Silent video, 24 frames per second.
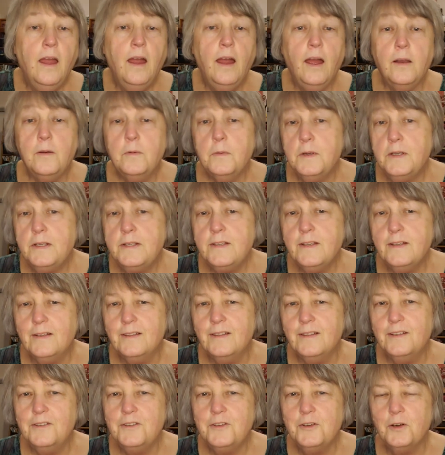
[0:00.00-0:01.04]
I
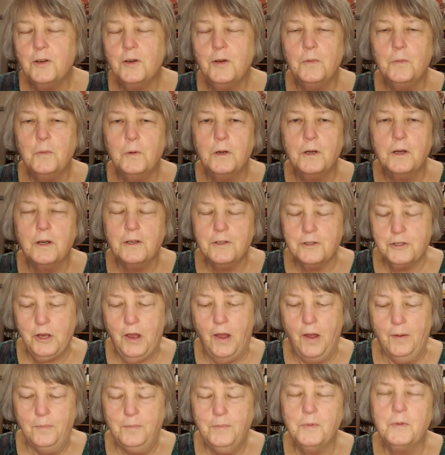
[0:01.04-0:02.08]
recently took a
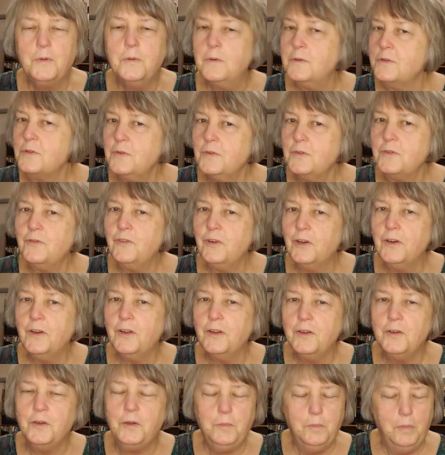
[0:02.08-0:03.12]
workshop, which was very
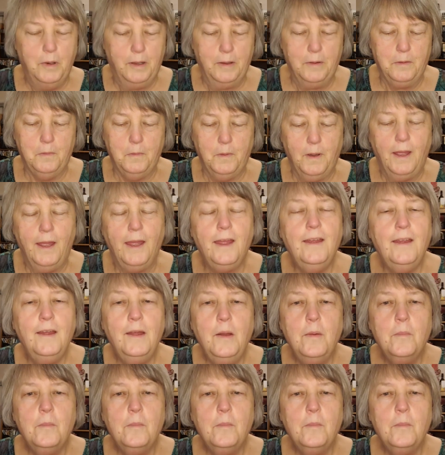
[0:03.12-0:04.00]
good, by the way,